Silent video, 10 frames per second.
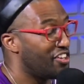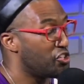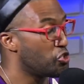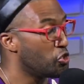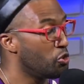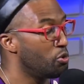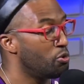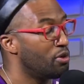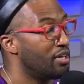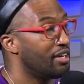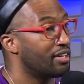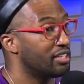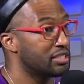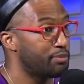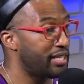2
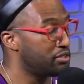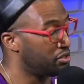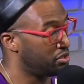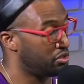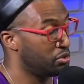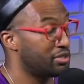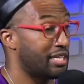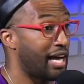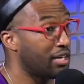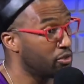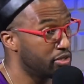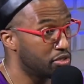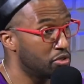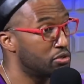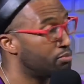custom-made suits, and not only
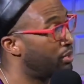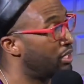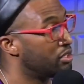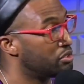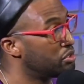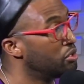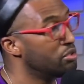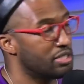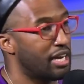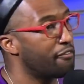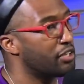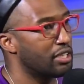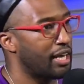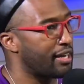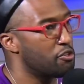suits, but shoes and everything.
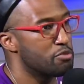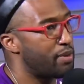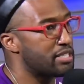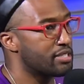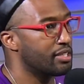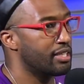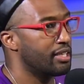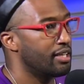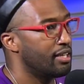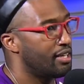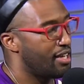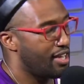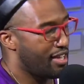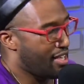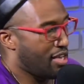Like, it was basically,
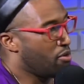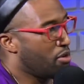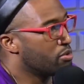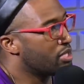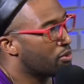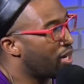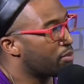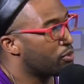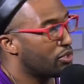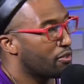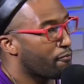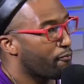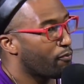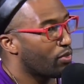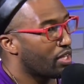it was incredible.
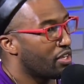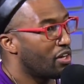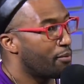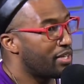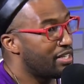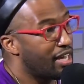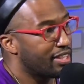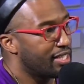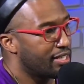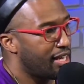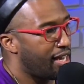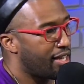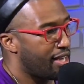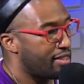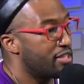You know what I mean? Nothing that,
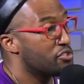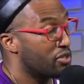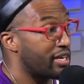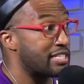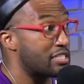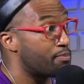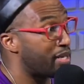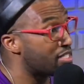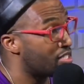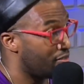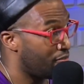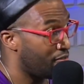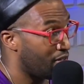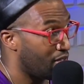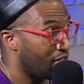and these are expensive
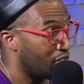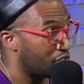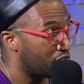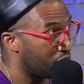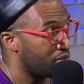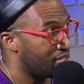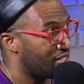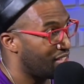suits.